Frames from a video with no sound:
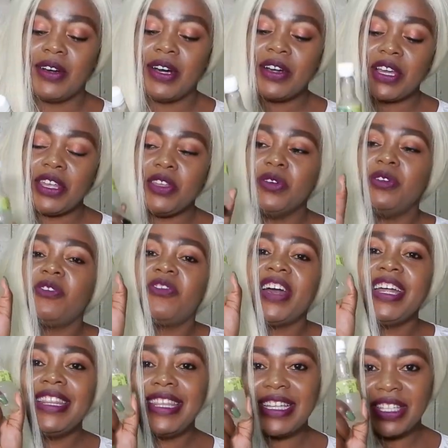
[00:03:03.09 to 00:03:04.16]
Okay, you'll
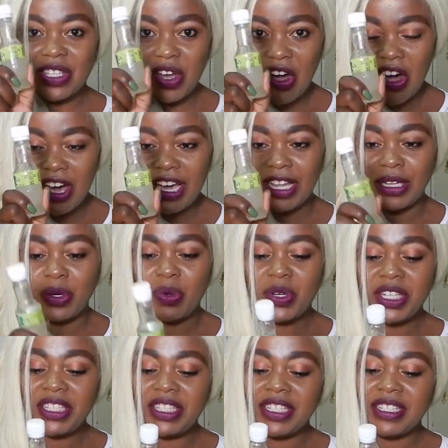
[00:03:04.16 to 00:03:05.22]
find this oil,
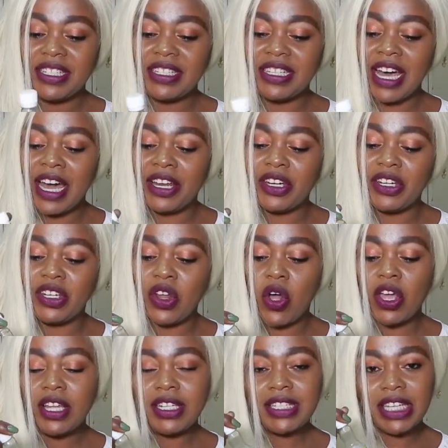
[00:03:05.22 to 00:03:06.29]
which is
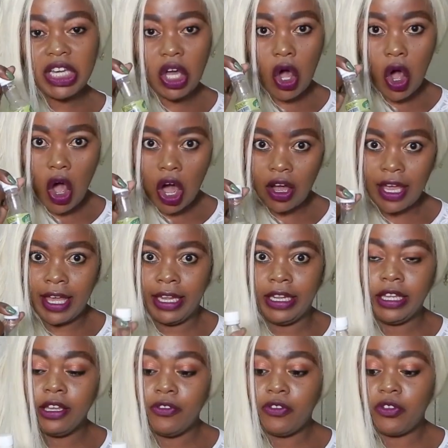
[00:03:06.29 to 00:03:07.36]
anointing oil.
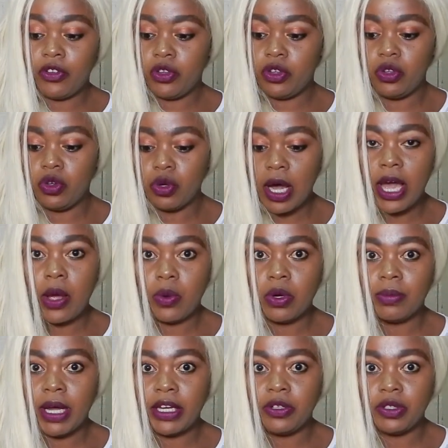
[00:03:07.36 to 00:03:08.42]
If you are a
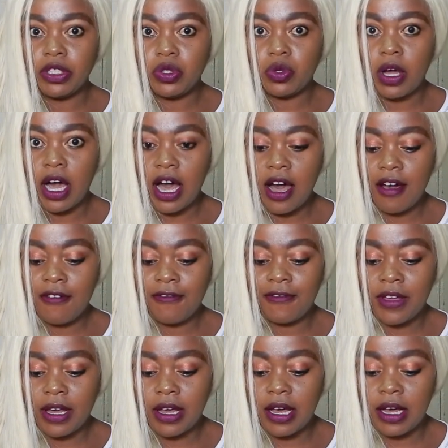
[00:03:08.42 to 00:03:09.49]
woman, you need to
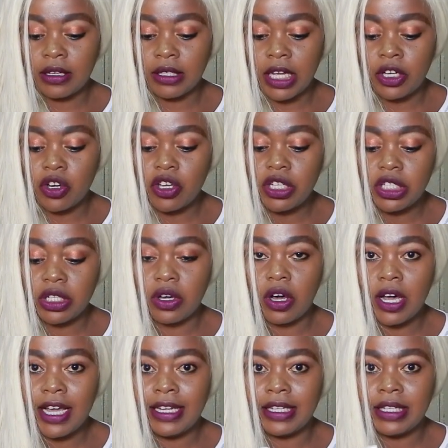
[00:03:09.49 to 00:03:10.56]
have an
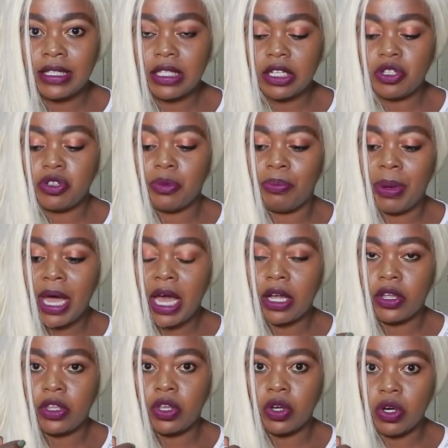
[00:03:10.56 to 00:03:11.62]
anointing oil inside your
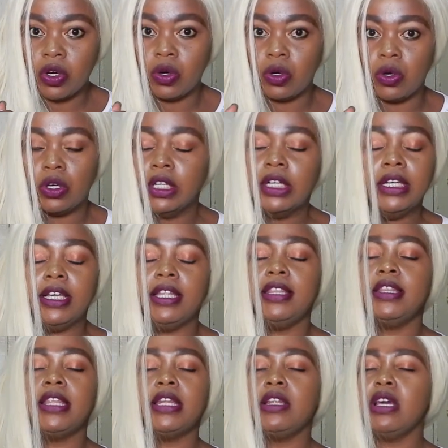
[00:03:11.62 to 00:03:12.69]
bag. Yo,
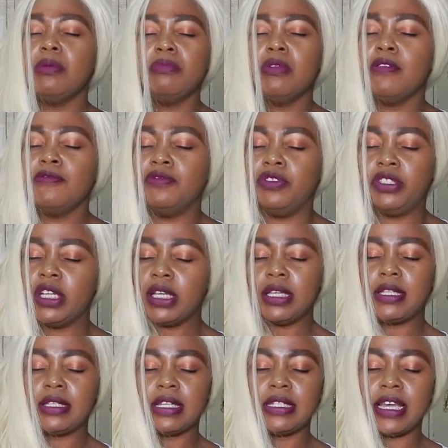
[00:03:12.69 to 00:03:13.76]
in the name of
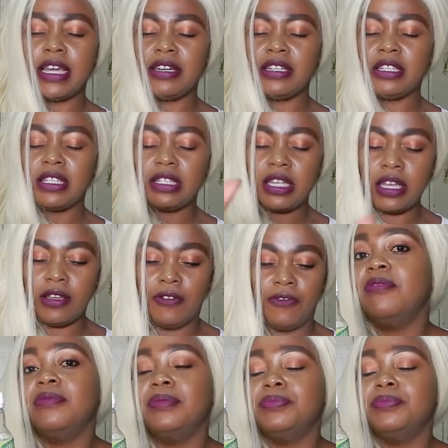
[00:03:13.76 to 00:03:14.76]
Jesus, I receive.